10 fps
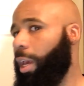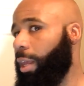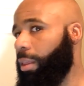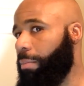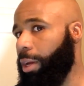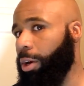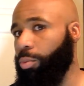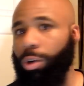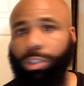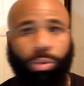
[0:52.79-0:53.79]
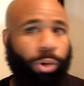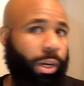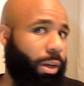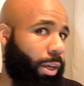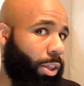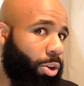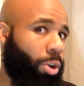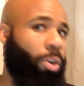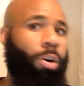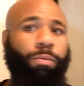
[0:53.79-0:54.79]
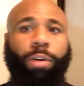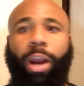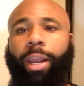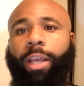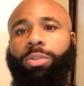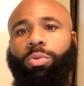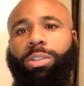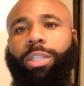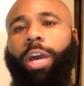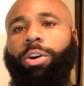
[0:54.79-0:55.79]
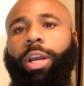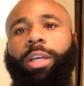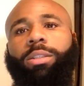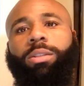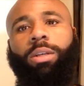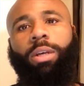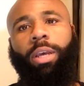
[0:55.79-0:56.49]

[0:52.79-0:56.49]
and the beard once a week, either on Fridays or Saturdays.